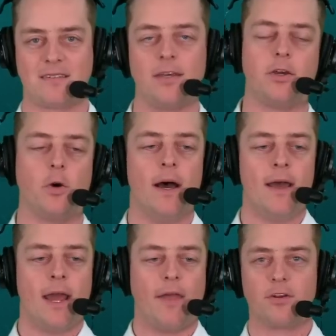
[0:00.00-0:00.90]
two,
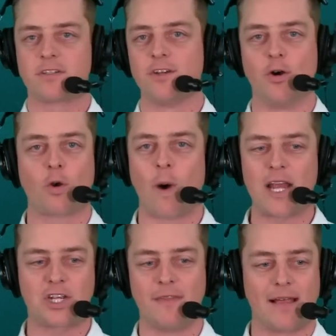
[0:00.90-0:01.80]
and there's no
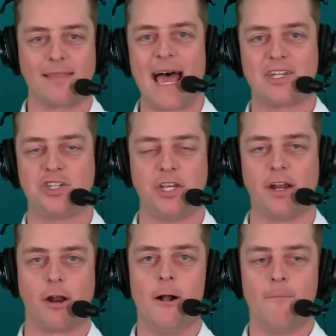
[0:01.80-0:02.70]
question that last
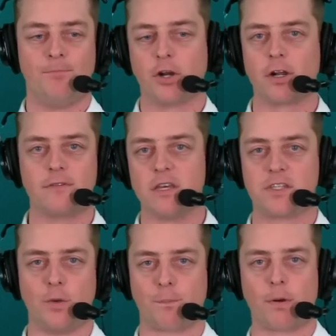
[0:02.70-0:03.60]
year during this
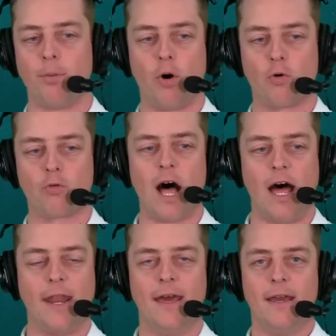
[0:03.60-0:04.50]
Super Bowl
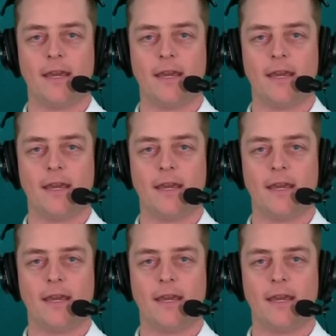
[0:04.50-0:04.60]
run,